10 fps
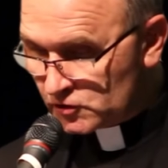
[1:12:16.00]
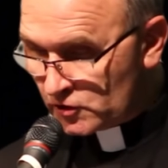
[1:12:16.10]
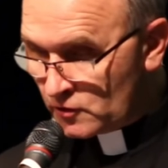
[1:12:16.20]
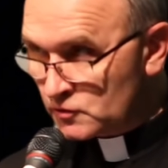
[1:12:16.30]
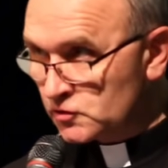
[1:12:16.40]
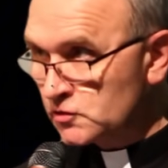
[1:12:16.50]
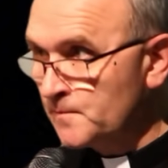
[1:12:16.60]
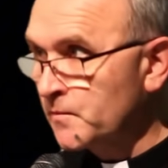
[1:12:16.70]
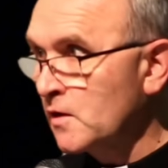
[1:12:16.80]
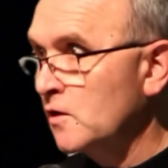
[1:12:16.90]
George,
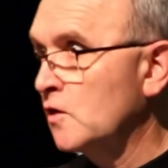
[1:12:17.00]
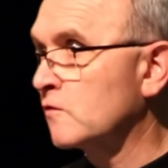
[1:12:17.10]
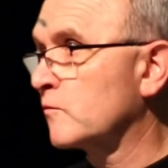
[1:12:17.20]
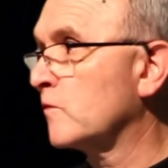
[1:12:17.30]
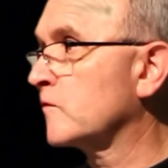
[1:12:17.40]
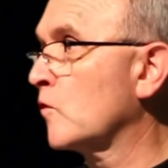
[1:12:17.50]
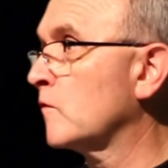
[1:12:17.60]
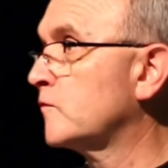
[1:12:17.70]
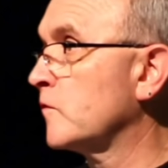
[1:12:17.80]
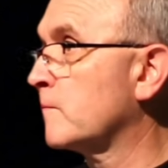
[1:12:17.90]
his faith now
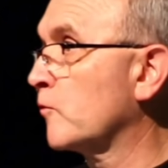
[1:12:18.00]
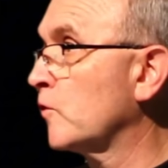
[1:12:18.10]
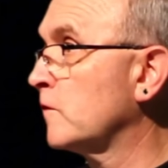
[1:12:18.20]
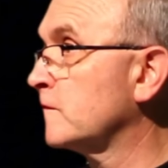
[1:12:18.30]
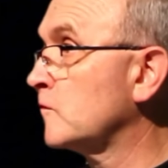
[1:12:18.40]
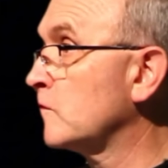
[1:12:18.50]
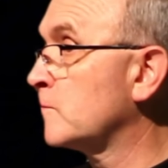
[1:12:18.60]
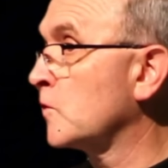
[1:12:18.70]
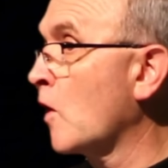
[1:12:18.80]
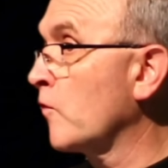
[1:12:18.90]
afire, joined
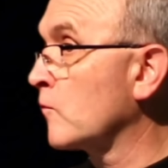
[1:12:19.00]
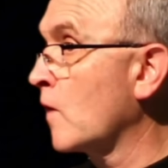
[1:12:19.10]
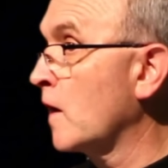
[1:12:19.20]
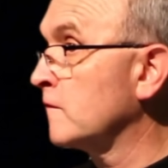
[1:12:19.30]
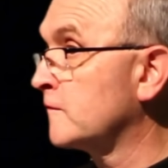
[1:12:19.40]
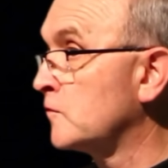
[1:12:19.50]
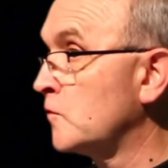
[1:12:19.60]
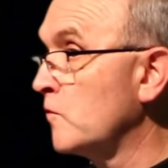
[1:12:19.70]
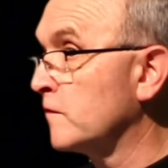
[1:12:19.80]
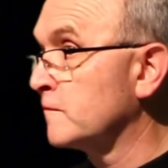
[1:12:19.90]
her. His
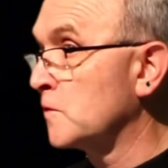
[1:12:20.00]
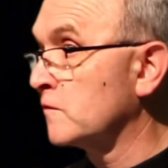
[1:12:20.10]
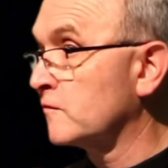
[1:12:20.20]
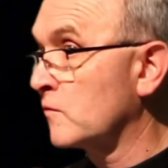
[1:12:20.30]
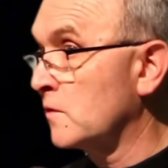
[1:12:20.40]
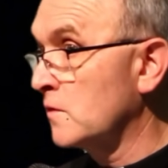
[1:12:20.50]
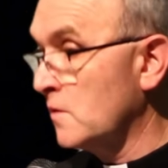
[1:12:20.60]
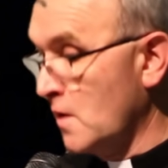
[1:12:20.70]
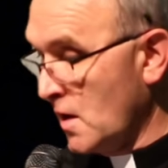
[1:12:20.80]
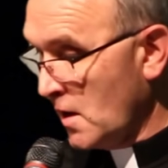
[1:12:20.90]
prayers no longer
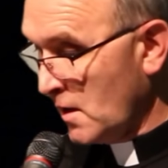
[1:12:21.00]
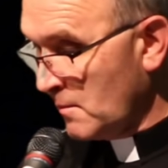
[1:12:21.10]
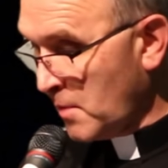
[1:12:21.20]
halting but